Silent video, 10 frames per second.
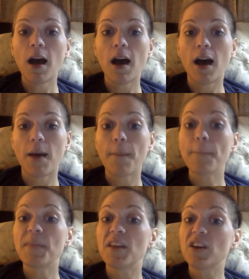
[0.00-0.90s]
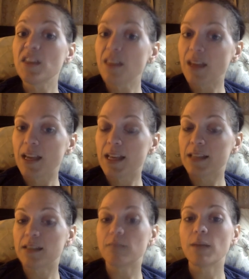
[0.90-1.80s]
Um, the good thing is,
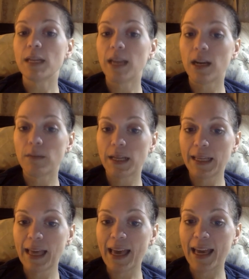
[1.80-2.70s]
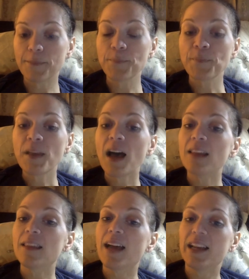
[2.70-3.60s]
is Medicare and Medicaid
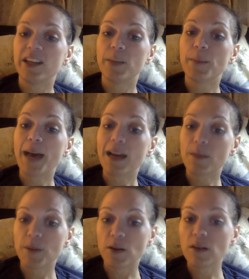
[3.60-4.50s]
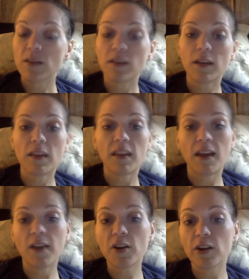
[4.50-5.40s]
allow you to back bill. The the
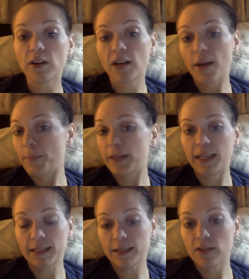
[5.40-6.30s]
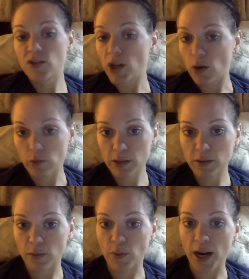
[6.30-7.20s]
other companies don't.
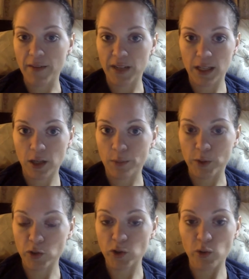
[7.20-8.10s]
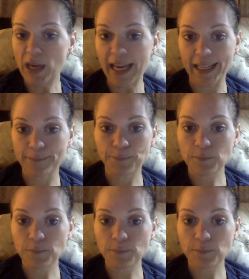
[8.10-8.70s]
The private and the commercial you can't.